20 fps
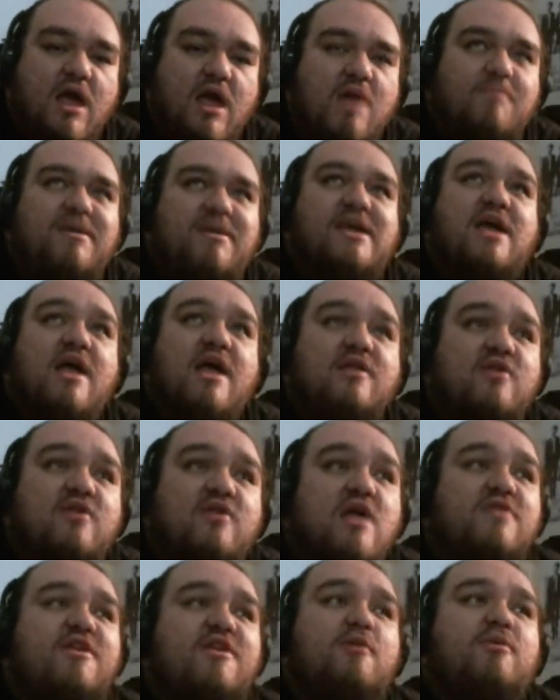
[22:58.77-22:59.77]
Because
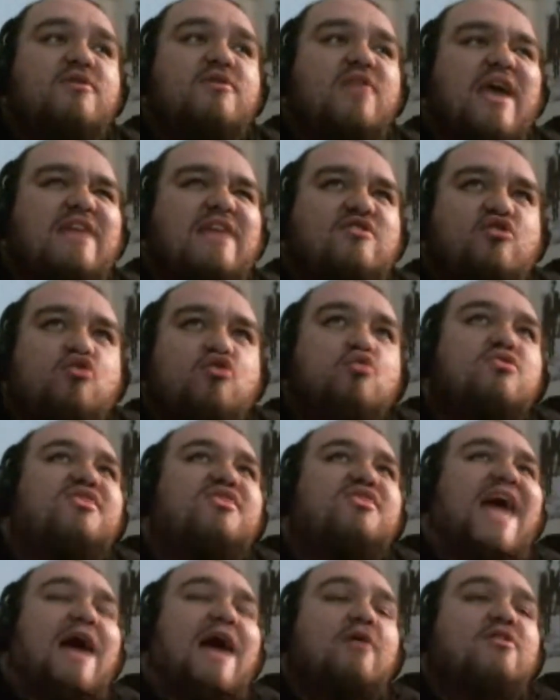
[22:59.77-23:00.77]
there was like
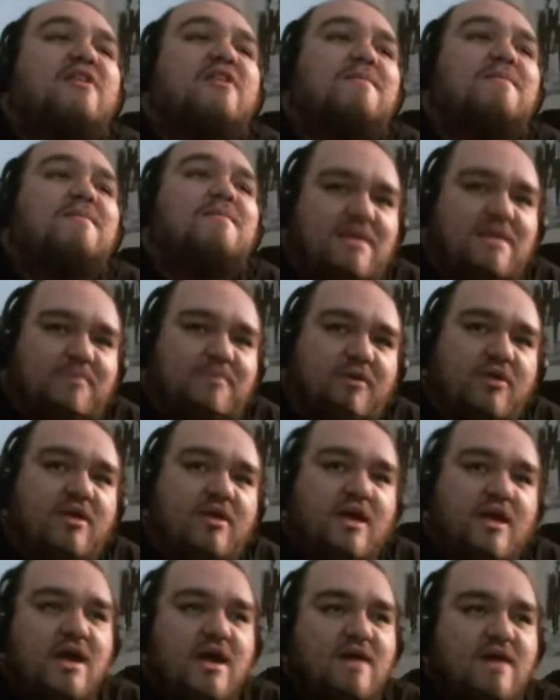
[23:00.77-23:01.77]
2,000 people
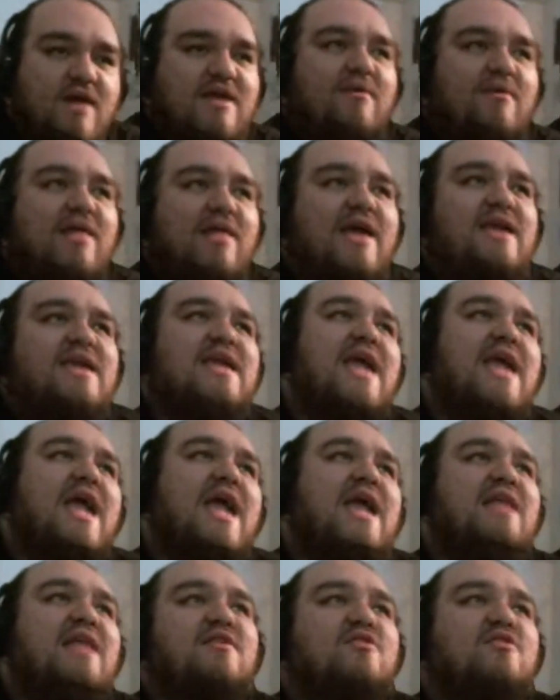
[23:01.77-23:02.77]
that were like,
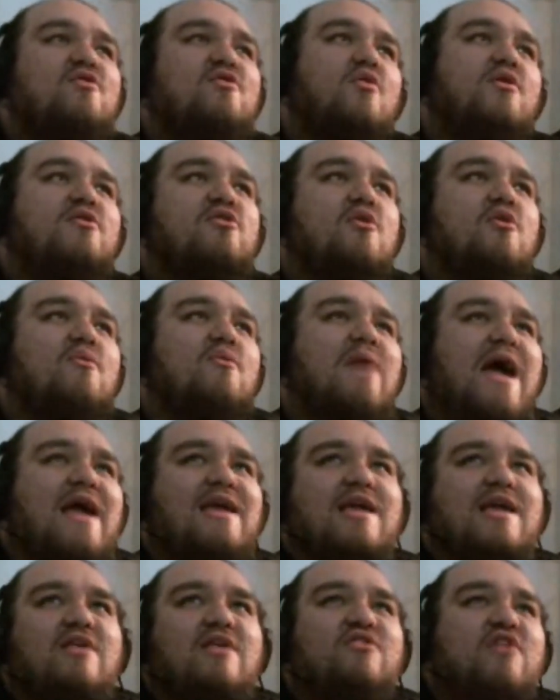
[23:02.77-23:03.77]
yay, Discord's so
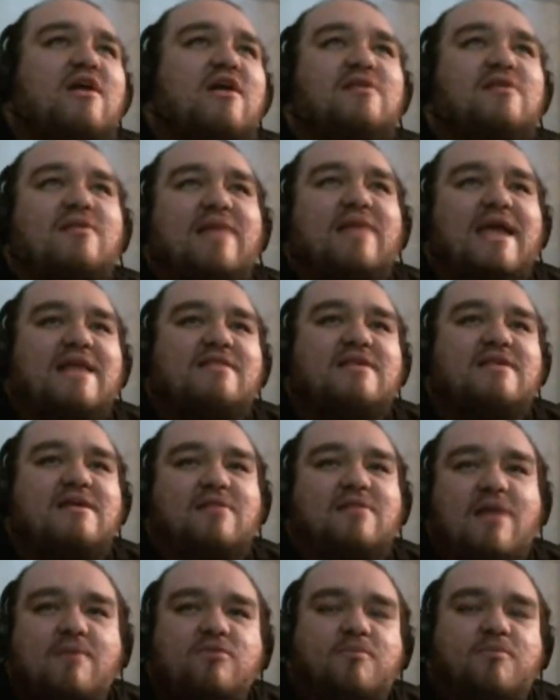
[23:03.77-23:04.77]
wacky. John Delancey loves